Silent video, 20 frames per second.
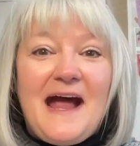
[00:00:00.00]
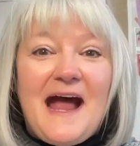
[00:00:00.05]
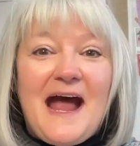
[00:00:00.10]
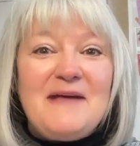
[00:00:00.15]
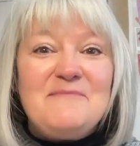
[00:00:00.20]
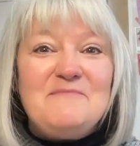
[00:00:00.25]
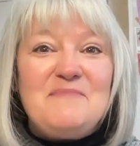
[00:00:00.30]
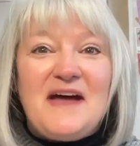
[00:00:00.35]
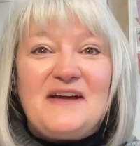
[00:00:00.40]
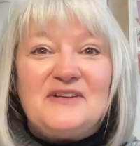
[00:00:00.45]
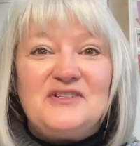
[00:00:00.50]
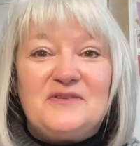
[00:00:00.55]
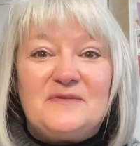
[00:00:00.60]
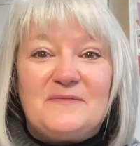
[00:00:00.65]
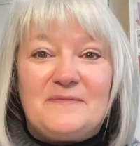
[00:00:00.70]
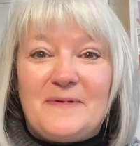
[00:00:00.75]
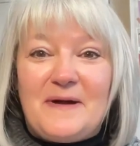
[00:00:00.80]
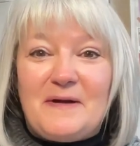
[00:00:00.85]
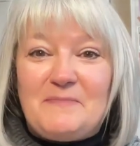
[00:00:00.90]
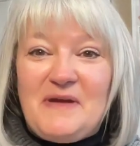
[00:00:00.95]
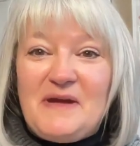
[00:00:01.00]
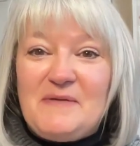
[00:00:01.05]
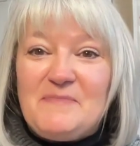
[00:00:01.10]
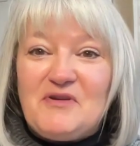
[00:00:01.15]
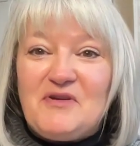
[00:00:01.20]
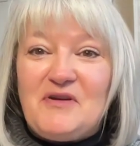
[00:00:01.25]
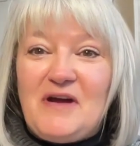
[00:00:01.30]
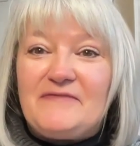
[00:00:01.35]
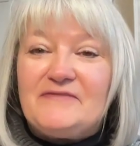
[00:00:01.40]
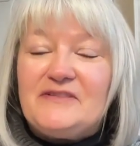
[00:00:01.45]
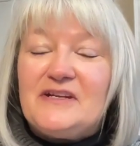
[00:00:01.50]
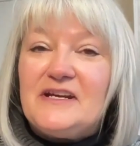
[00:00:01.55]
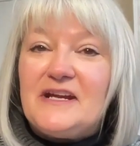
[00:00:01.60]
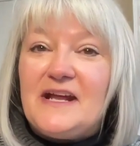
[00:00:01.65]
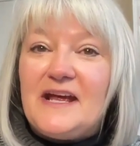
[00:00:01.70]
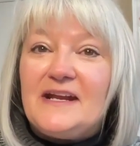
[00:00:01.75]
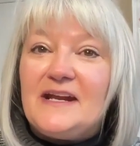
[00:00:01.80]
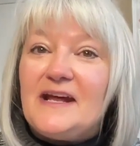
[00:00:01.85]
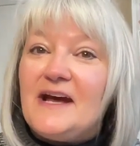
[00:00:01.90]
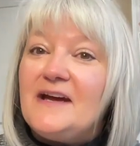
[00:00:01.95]
I'm passionate about paper crafting,
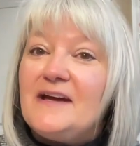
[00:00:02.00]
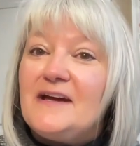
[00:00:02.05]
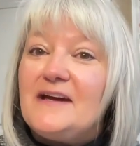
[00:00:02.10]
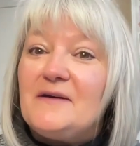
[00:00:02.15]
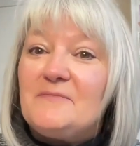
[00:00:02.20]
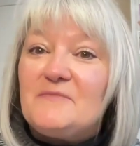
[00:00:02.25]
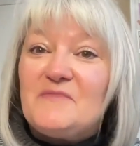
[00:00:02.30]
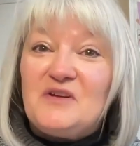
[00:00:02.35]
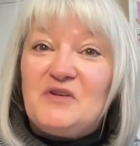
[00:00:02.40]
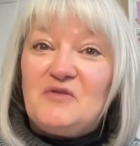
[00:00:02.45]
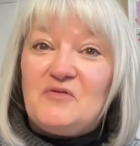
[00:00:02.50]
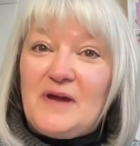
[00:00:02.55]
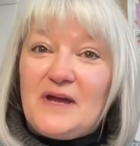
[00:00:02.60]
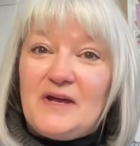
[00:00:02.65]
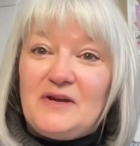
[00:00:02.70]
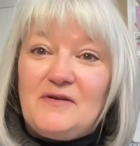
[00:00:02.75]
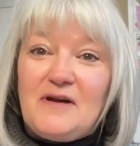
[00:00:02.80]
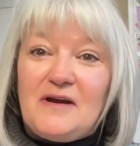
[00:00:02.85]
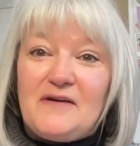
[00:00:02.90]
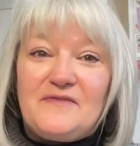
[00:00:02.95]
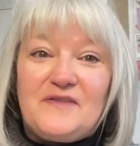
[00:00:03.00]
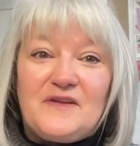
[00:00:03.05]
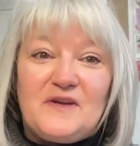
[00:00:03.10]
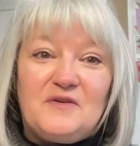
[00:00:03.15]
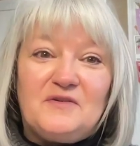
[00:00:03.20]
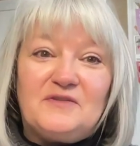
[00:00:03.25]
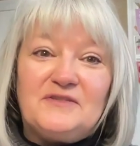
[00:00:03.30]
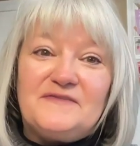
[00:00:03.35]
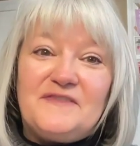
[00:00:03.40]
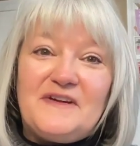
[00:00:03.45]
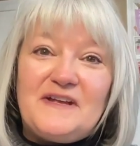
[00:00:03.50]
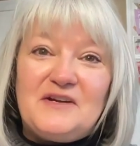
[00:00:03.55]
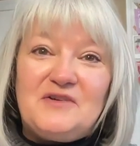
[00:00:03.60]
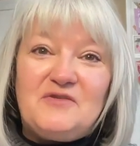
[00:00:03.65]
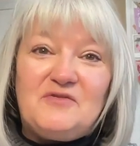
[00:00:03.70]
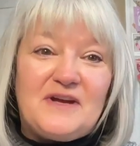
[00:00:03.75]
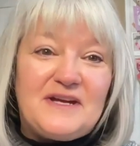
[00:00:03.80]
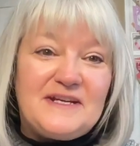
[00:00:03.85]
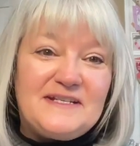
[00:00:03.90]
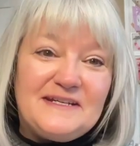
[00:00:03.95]
and I am the creator of the Cultivated
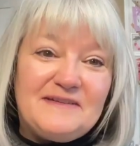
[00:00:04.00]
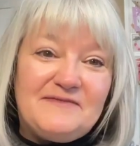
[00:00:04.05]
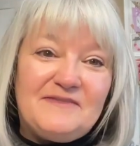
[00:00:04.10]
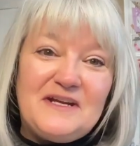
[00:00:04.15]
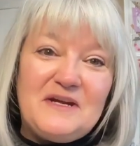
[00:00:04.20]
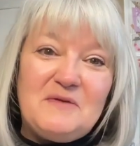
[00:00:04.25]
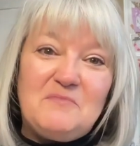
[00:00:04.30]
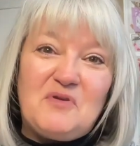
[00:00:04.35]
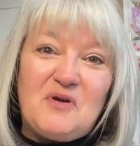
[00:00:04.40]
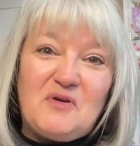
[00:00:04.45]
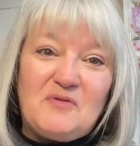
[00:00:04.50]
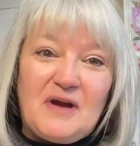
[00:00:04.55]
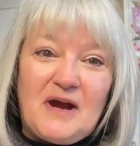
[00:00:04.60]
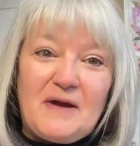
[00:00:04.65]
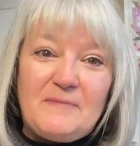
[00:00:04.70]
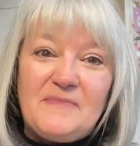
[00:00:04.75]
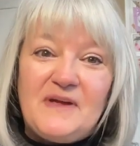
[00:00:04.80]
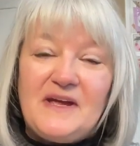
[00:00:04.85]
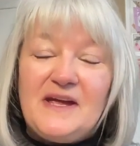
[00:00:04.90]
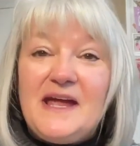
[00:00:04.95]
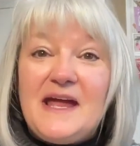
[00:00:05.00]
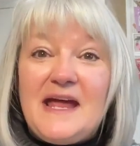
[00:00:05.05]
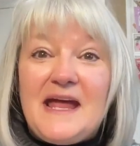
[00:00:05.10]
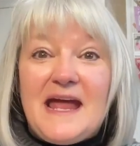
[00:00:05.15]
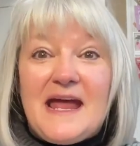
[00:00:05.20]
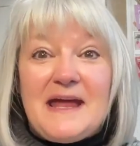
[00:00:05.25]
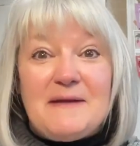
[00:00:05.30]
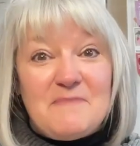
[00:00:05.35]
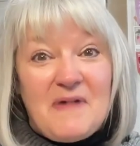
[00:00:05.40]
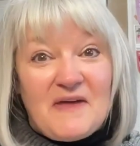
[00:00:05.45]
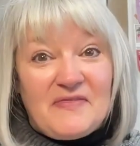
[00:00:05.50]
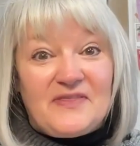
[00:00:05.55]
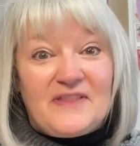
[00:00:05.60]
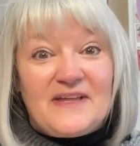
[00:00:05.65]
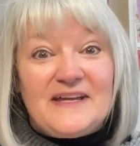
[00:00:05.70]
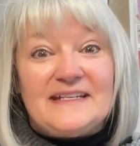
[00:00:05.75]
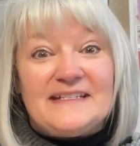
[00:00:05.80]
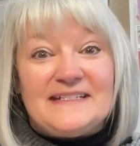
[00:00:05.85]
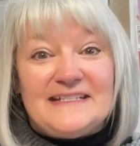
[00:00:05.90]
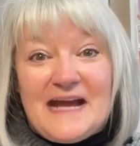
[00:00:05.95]
Creativity program, a
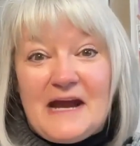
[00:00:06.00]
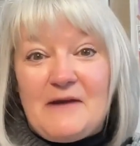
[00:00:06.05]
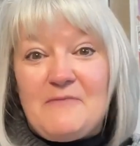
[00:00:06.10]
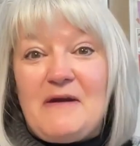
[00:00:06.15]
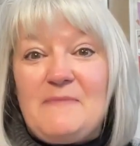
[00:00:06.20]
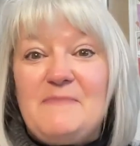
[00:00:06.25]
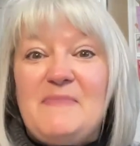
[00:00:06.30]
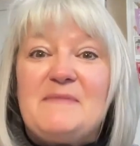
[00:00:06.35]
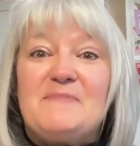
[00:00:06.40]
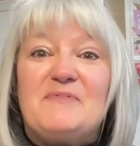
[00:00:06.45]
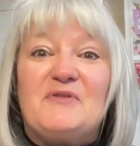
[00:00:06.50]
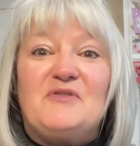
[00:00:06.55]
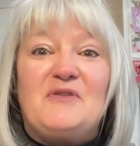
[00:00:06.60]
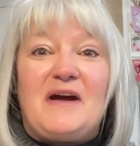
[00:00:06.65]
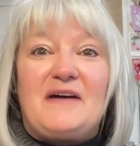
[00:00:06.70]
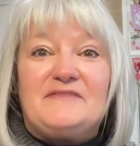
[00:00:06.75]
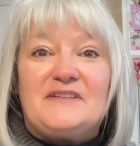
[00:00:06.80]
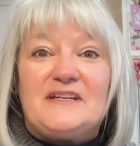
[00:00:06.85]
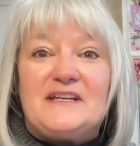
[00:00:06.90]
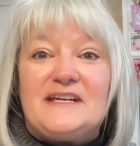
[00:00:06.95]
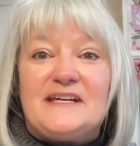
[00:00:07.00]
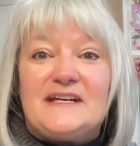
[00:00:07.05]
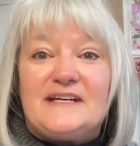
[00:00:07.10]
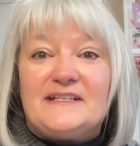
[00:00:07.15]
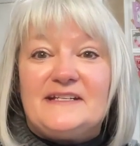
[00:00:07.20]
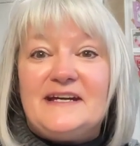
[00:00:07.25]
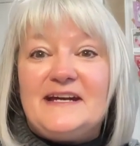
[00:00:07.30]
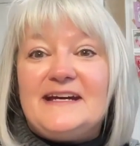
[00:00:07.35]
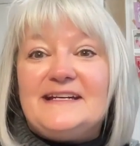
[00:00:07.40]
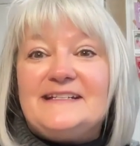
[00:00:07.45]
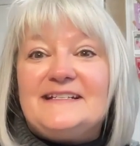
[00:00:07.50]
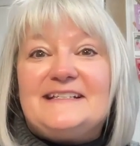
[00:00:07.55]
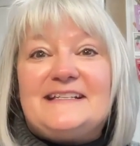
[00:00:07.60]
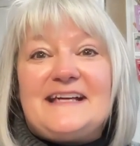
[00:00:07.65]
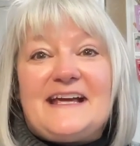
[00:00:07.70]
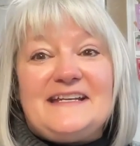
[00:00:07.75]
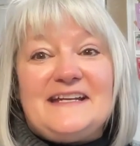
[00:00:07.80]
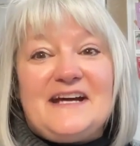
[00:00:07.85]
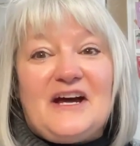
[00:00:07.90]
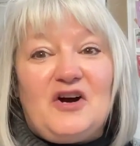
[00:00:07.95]
monthly DIY paper crafting kit
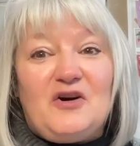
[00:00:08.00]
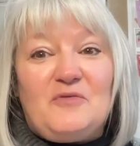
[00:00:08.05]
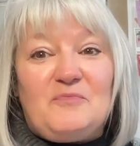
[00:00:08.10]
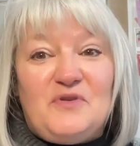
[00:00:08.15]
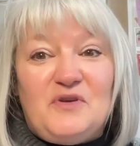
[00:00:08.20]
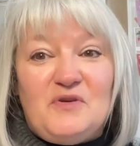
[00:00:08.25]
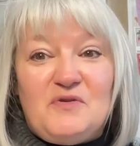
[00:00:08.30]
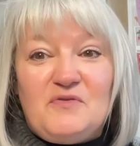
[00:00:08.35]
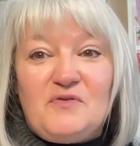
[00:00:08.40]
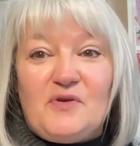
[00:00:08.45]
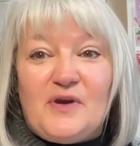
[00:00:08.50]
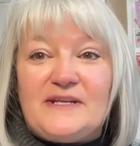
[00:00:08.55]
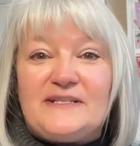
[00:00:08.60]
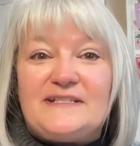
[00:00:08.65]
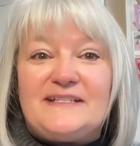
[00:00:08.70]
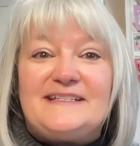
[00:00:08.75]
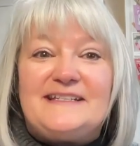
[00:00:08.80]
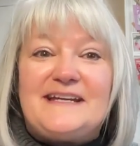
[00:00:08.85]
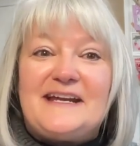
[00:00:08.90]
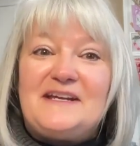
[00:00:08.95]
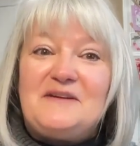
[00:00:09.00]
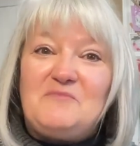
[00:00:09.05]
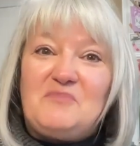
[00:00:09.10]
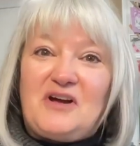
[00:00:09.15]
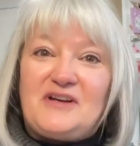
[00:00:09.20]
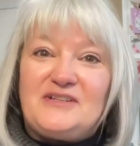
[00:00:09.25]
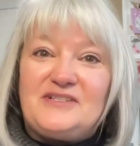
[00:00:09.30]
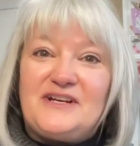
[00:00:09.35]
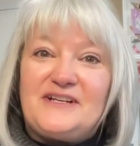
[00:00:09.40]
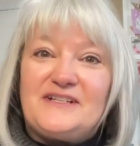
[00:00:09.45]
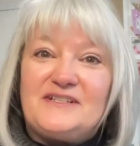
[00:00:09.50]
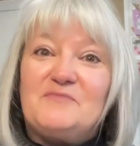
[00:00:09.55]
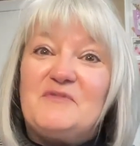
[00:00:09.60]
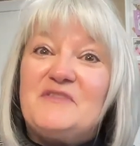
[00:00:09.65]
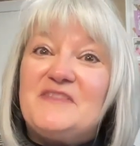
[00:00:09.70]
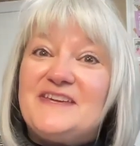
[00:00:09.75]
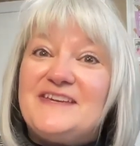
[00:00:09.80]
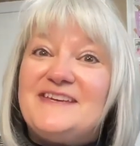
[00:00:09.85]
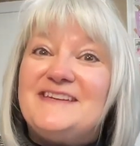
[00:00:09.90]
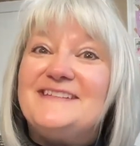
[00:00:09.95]
designed to help you create stunning projects
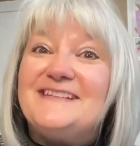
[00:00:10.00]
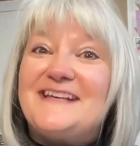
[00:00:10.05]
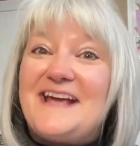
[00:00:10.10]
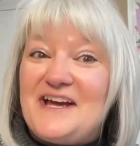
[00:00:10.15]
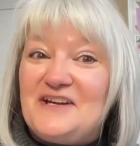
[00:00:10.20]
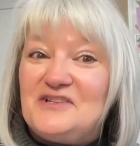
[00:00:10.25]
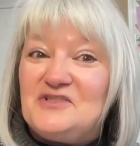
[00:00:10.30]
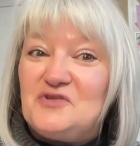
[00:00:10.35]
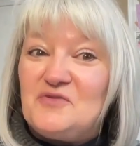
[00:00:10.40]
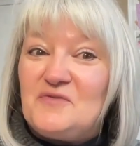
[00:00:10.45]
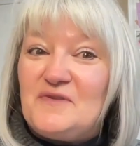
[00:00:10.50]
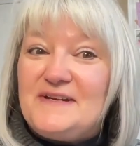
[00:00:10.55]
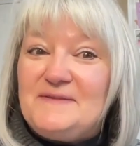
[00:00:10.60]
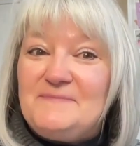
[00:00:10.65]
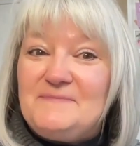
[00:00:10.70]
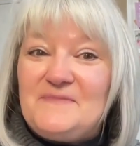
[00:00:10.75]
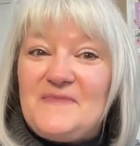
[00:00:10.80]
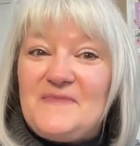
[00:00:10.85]
with ease and joy.